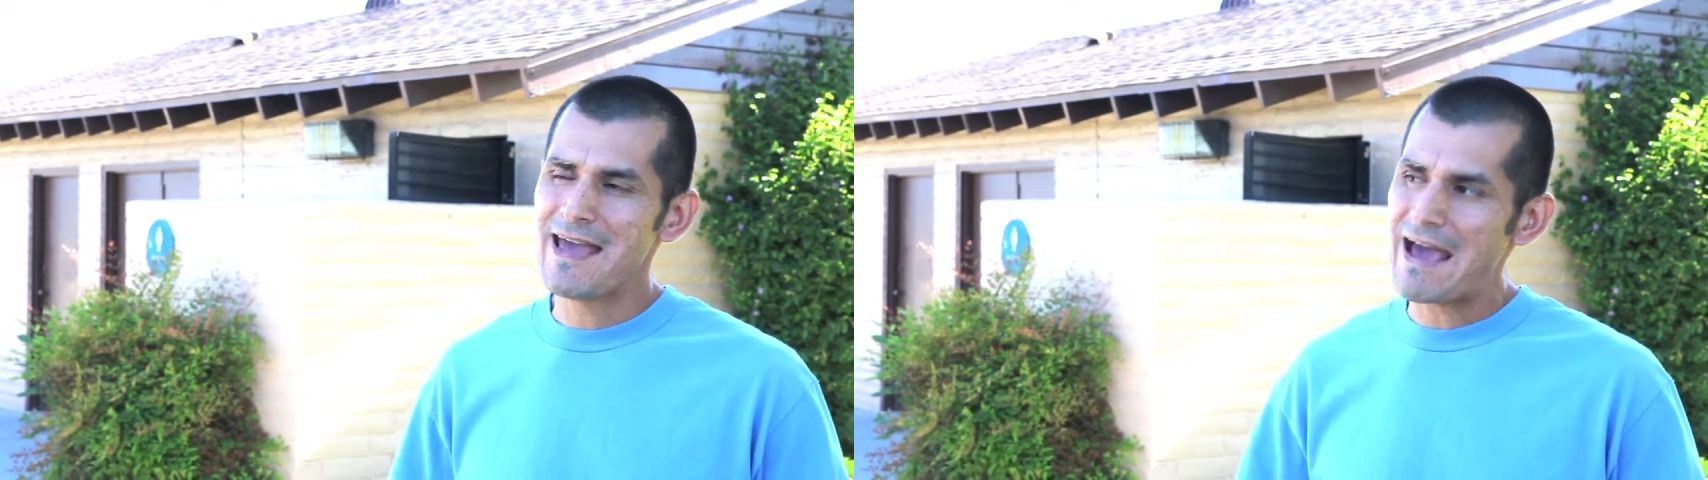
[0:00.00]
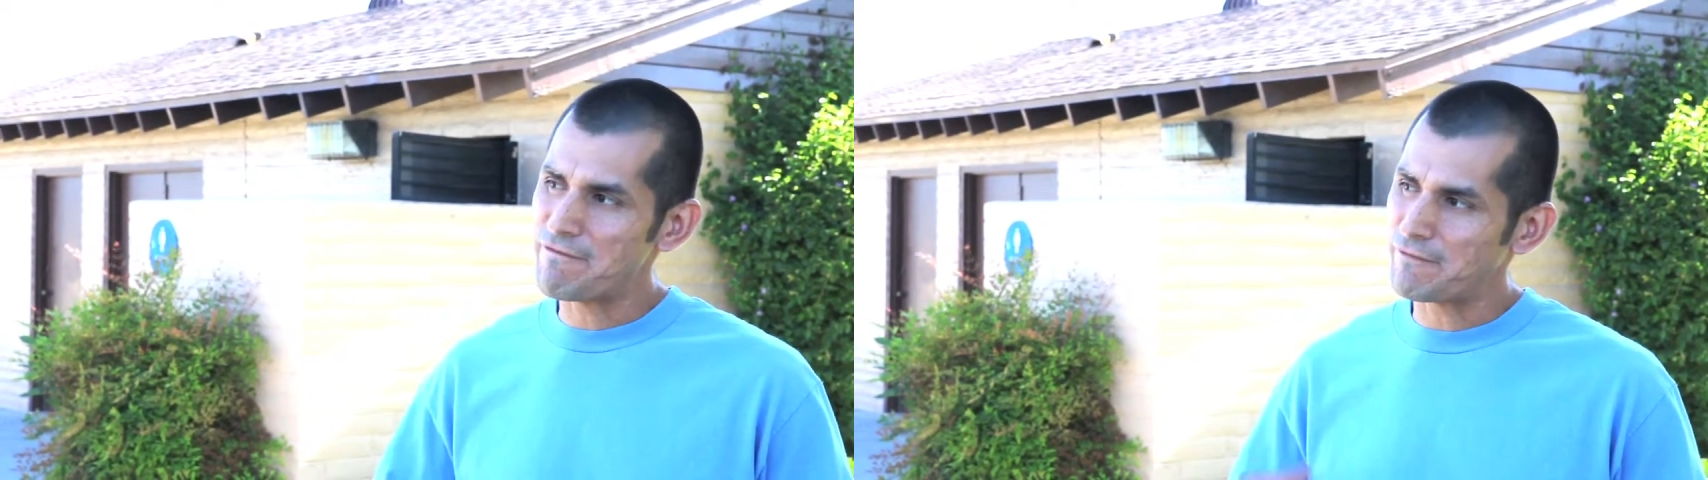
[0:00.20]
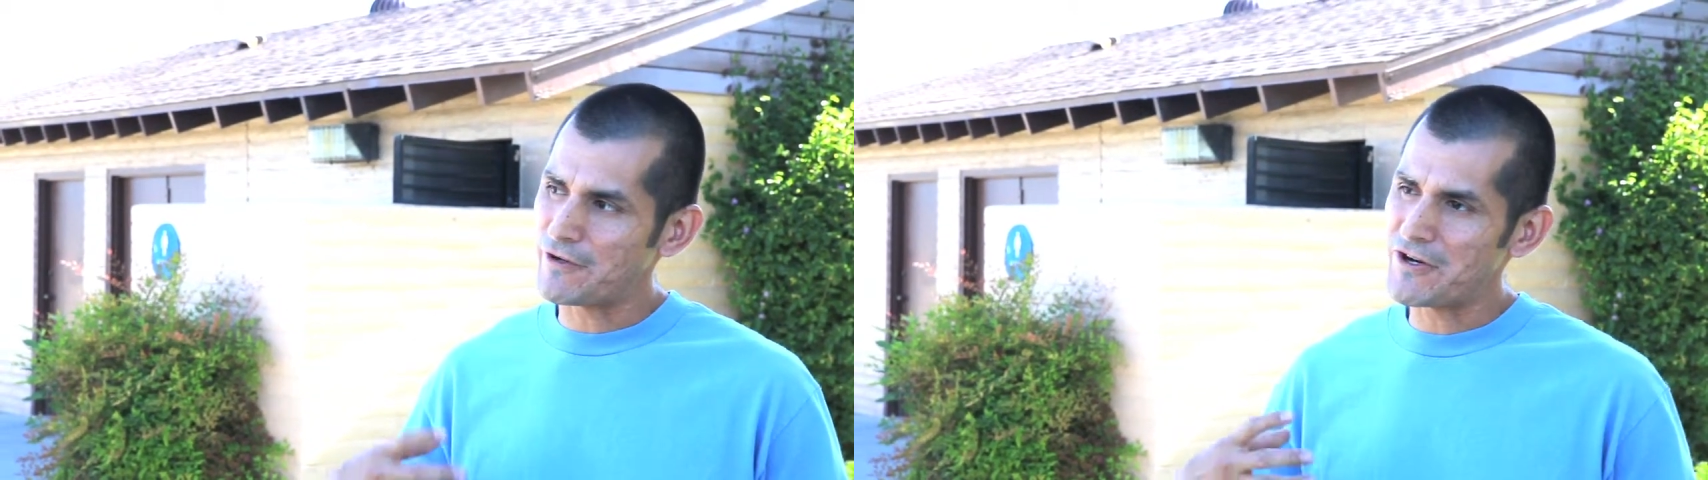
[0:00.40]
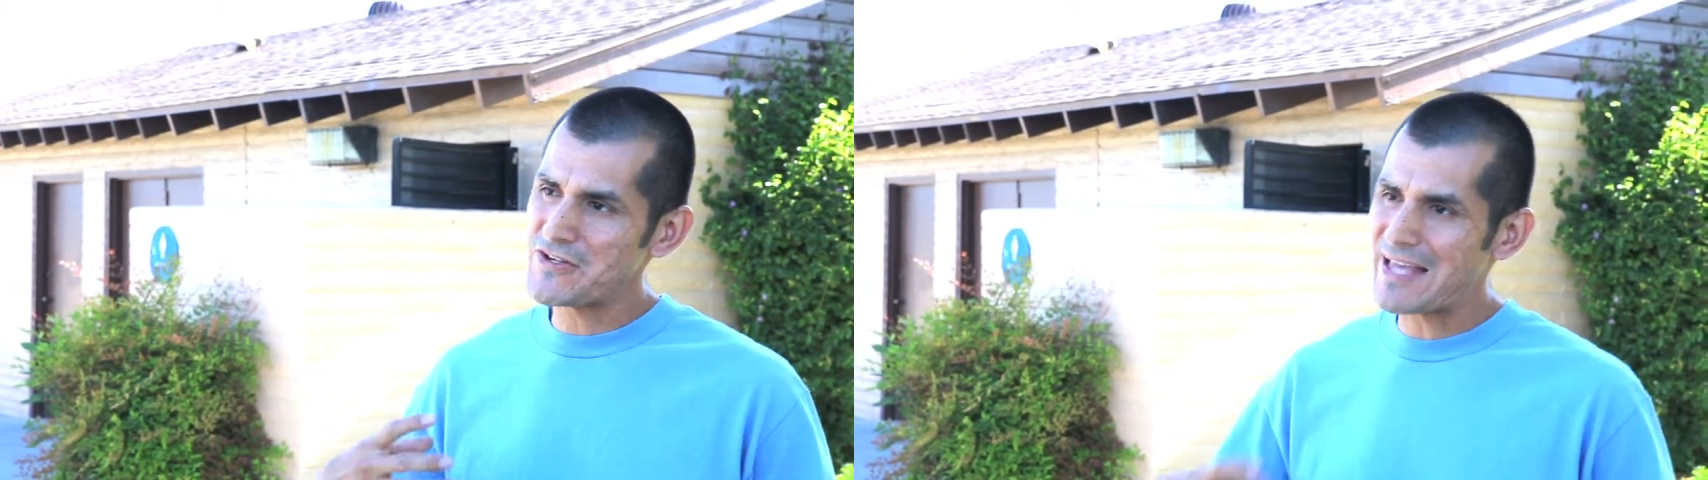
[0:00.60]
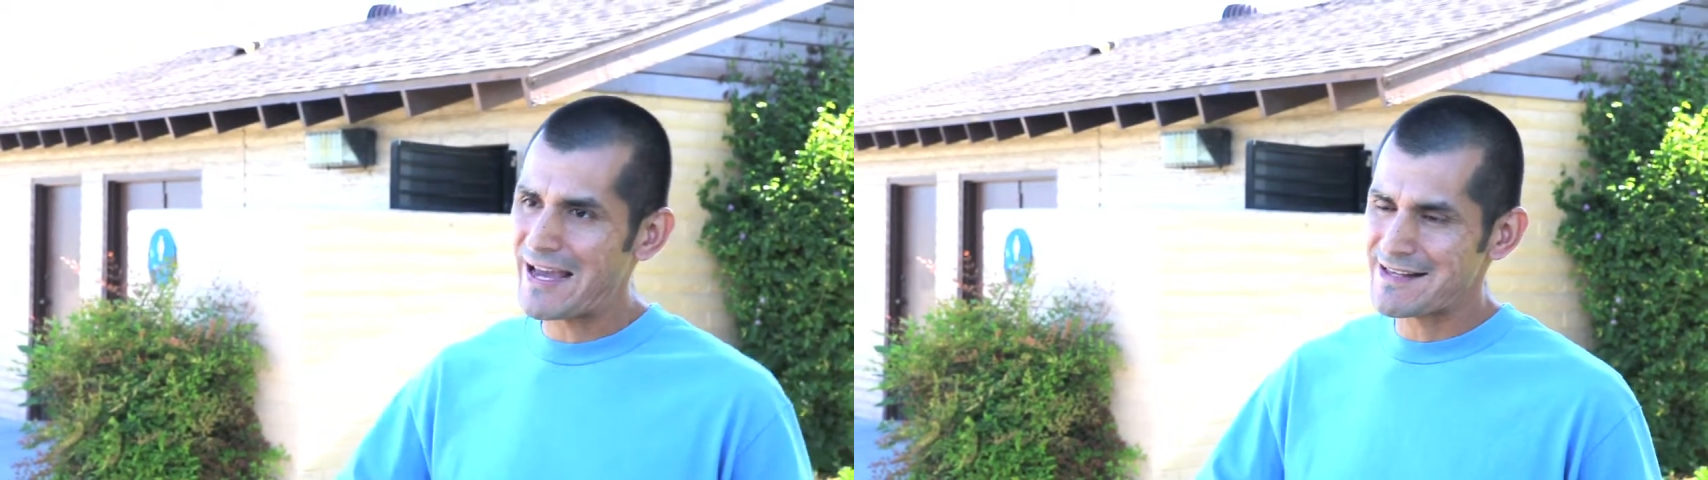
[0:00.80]
At
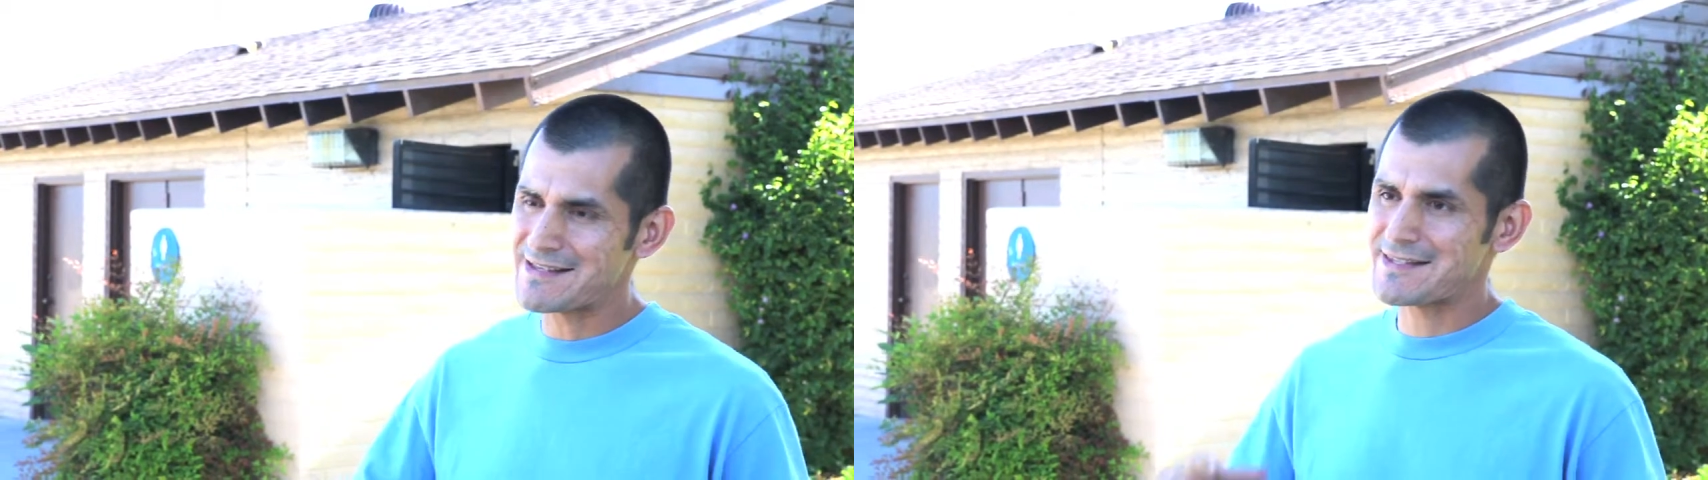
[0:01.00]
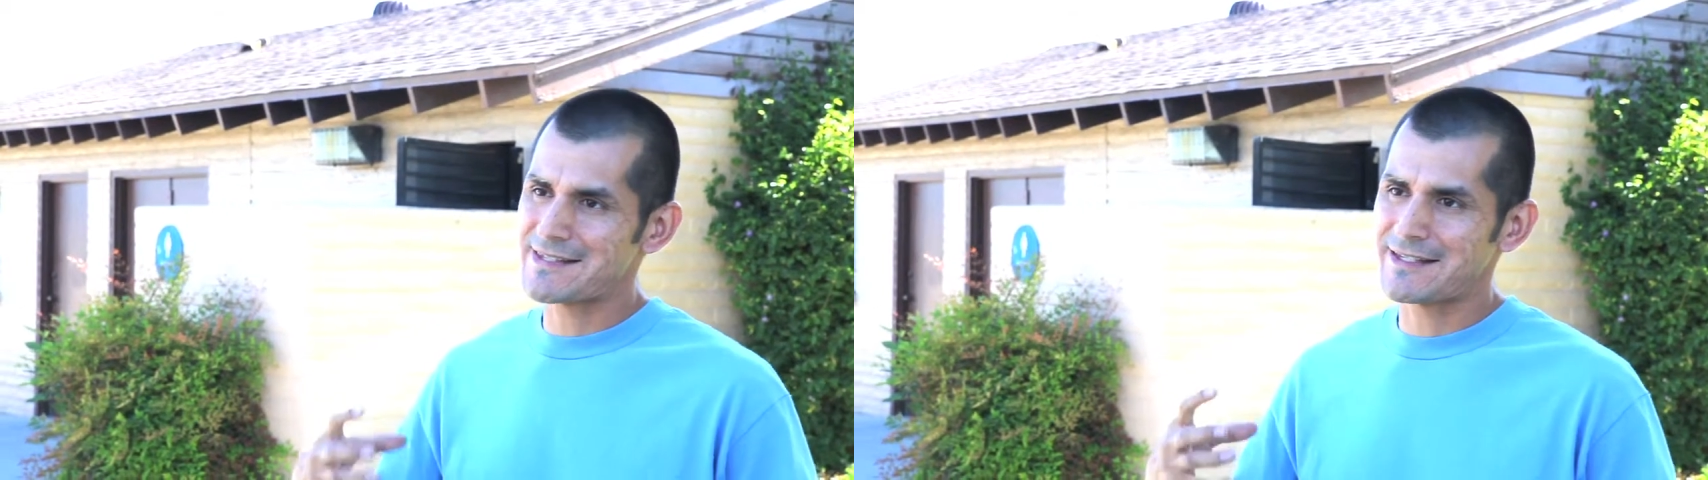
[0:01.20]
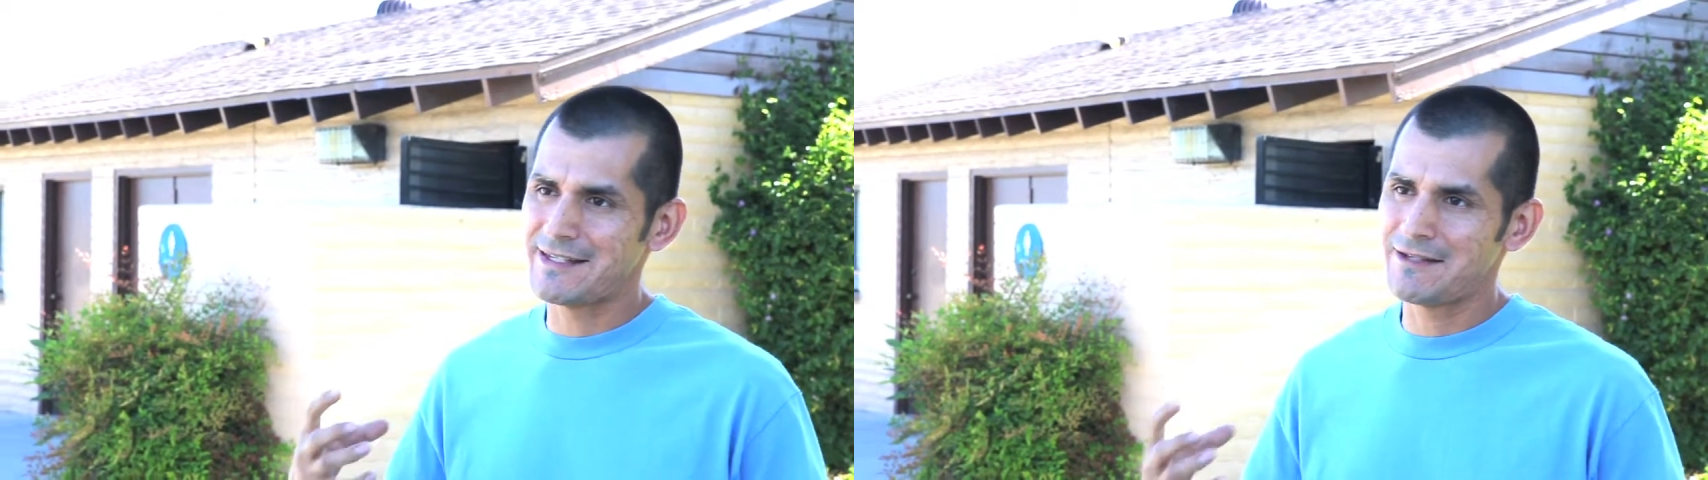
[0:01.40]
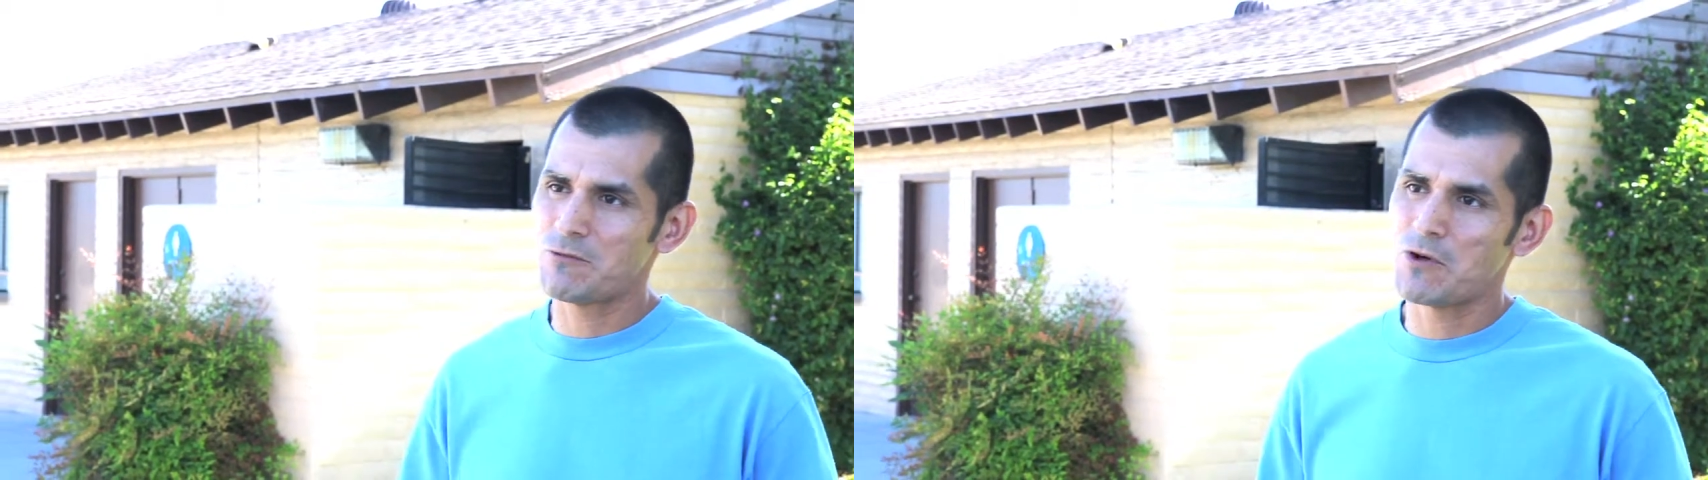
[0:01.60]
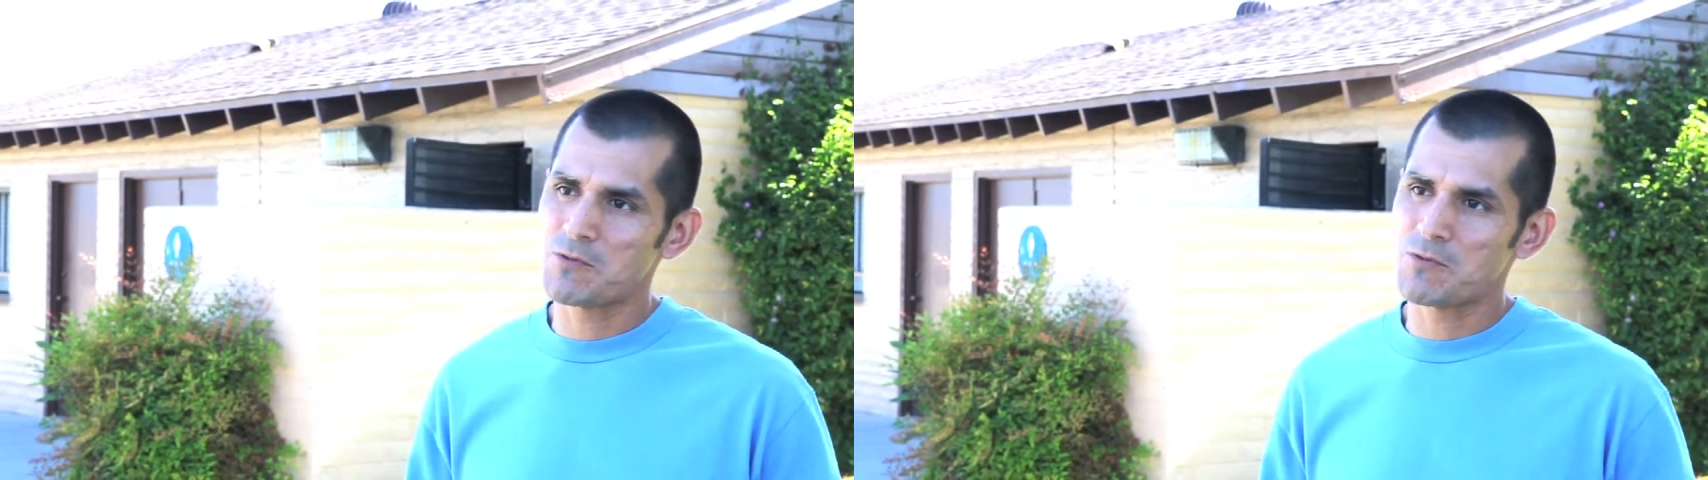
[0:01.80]
first, I didn't see what